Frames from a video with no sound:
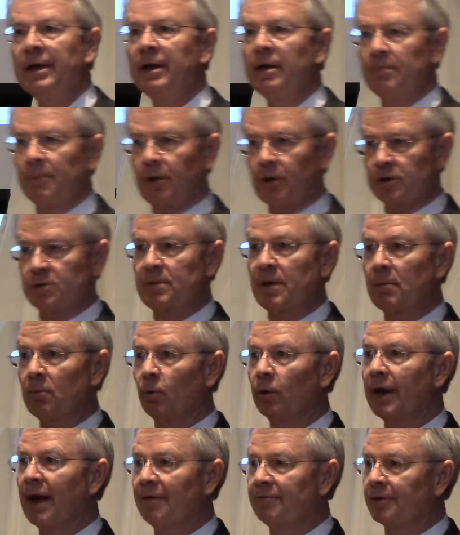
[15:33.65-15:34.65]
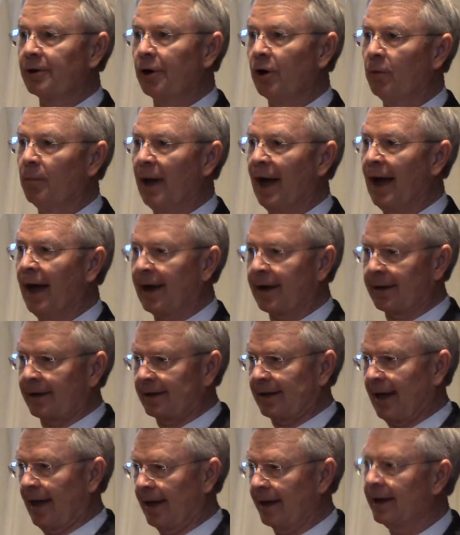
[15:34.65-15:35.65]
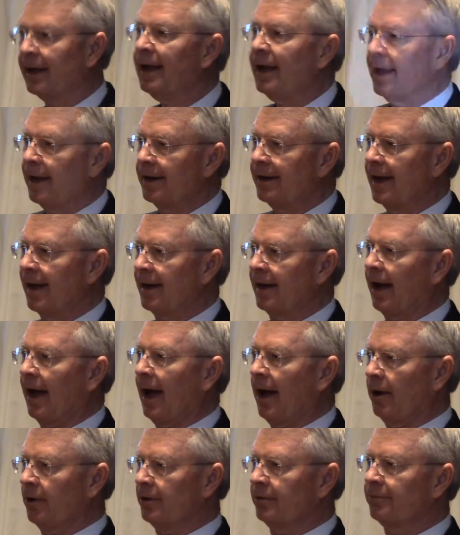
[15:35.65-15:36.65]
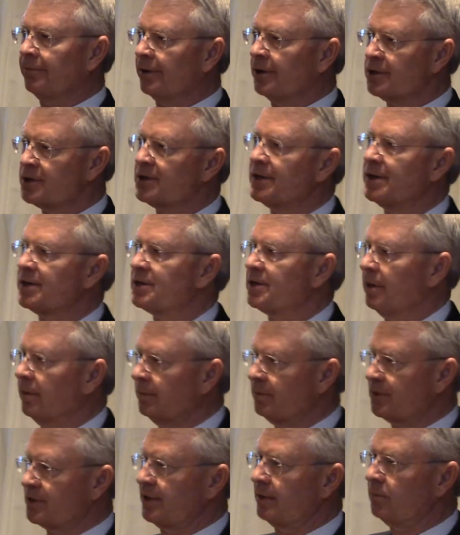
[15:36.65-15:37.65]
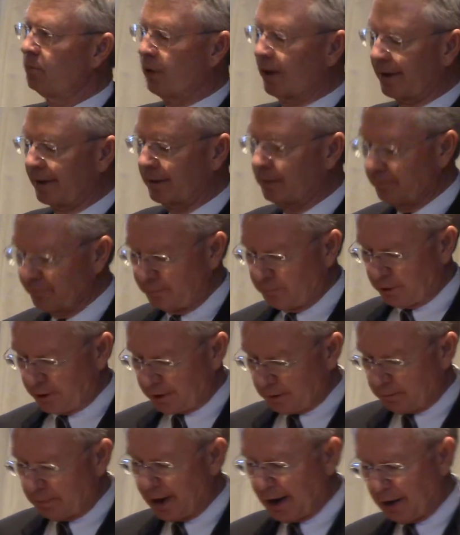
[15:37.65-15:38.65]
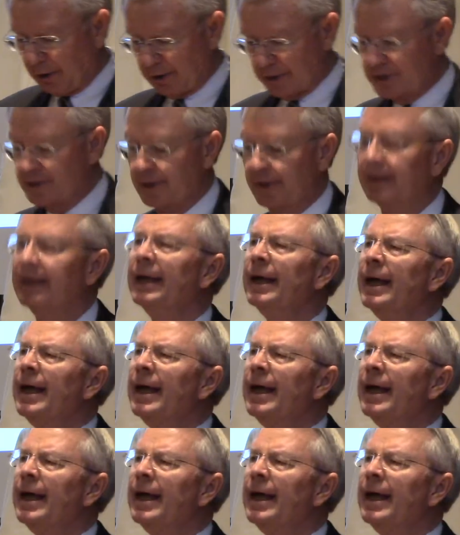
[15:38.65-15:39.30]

because people would have to go back and get data out of their systems and bring them for comparison.